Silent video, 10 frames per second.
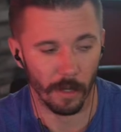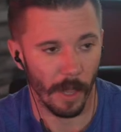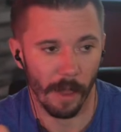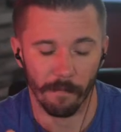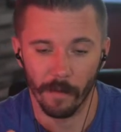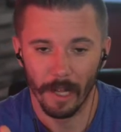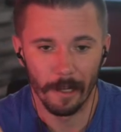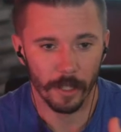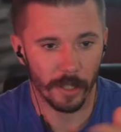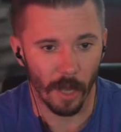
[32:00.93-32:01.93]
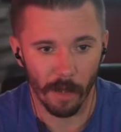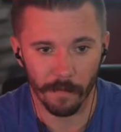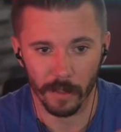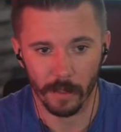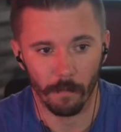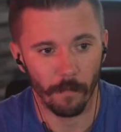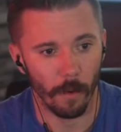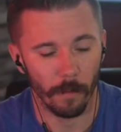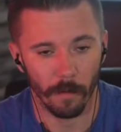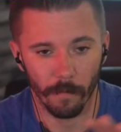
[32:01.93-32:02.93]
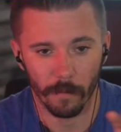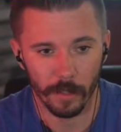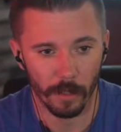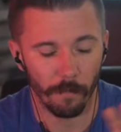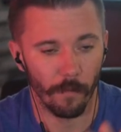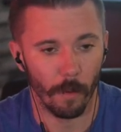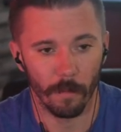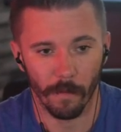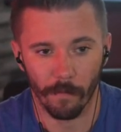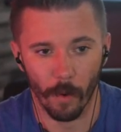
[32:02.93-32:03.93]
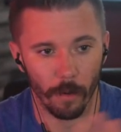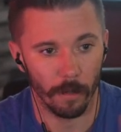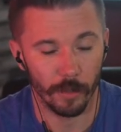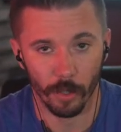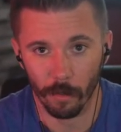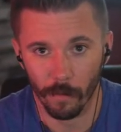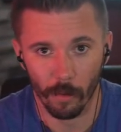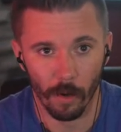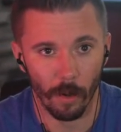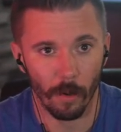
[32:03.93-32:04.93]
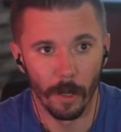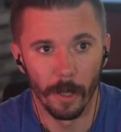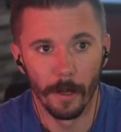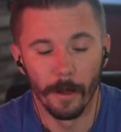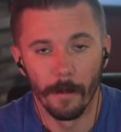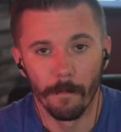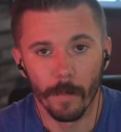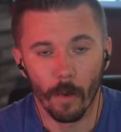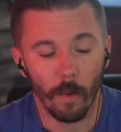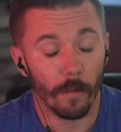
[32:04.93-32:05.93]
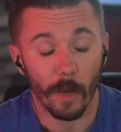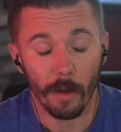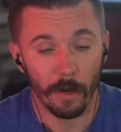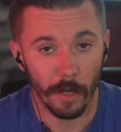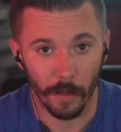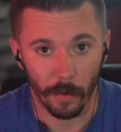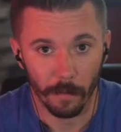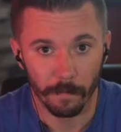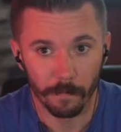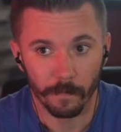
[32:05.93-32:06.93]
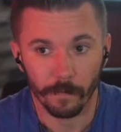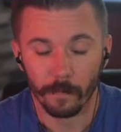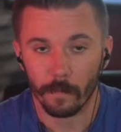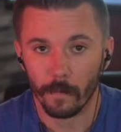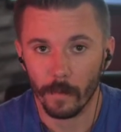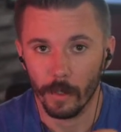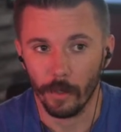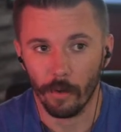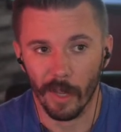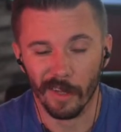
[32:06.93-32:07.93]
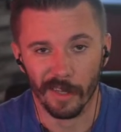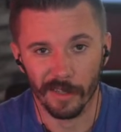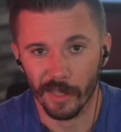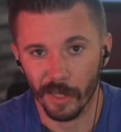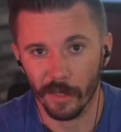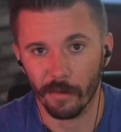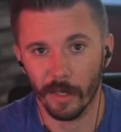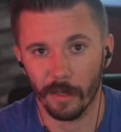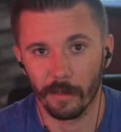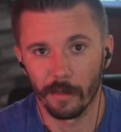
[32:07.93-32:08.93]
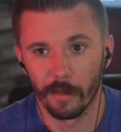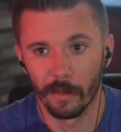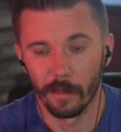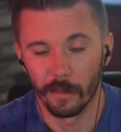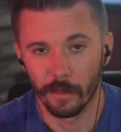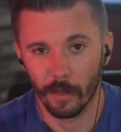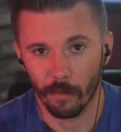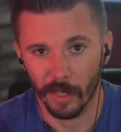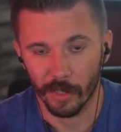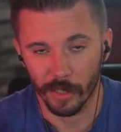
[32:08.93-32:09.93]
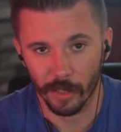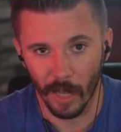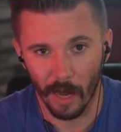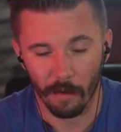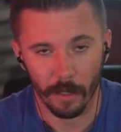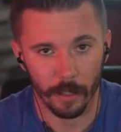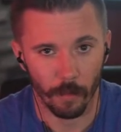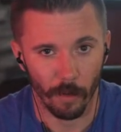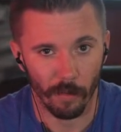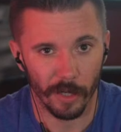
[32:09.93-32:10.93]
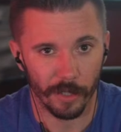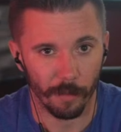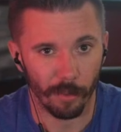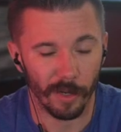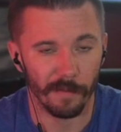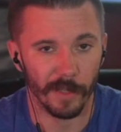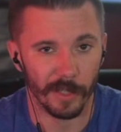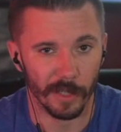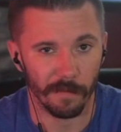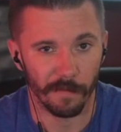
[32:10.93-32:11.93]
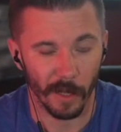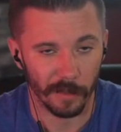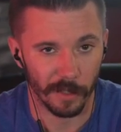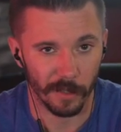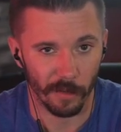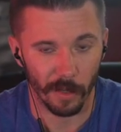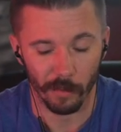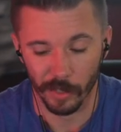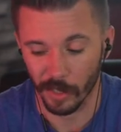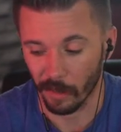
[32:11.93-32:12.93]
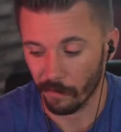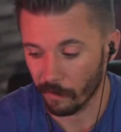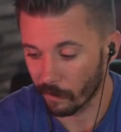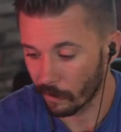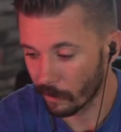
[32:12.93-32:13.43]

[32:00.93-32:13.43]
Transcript: you can have soften some form of a forward observer role. One way or another, Ukraine continuing to reach into areas where Russia previously felt as though they were safe.